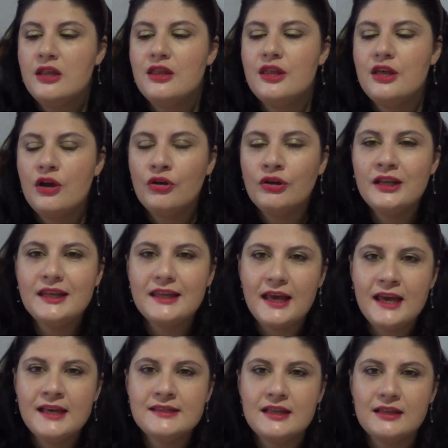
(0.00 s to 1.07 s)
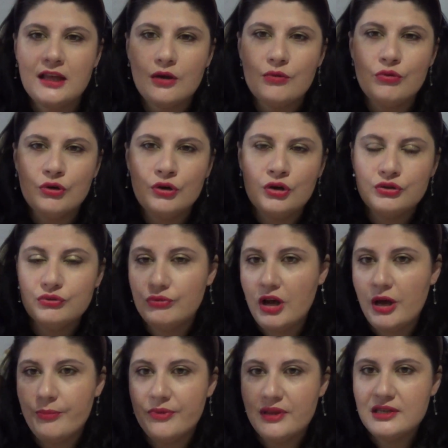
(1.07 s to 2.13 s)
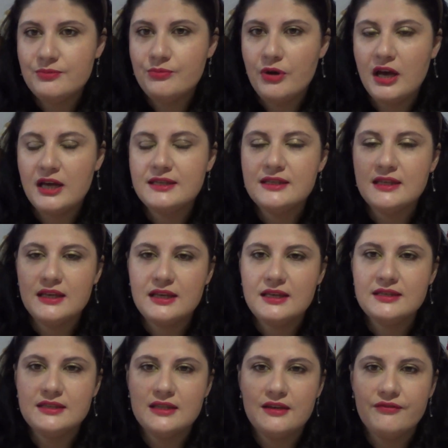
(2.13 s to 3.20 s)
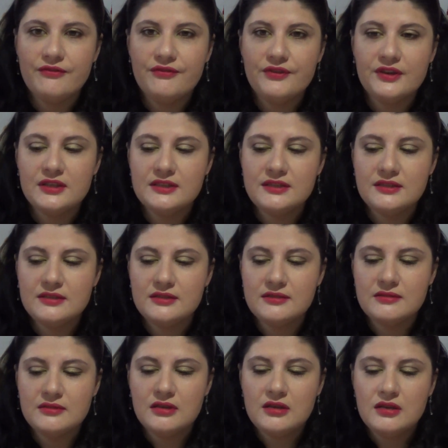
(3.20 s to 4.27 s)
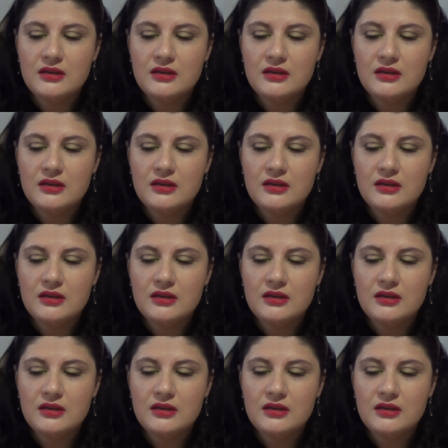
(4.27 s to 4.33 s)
The only case that I will not grab this brush is if it's